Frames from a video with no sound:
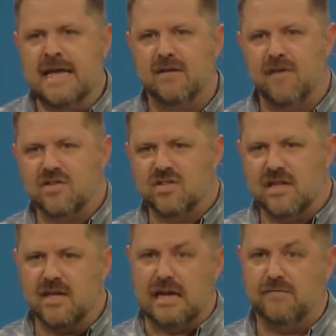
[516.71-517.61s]
And
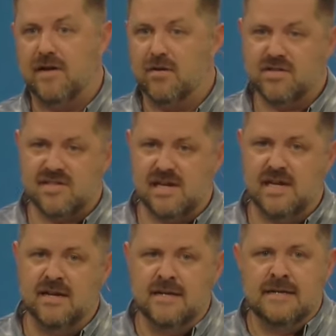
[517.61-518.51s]
eventually the
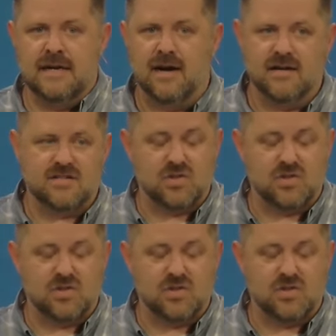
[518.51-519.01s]
Confederacy uh,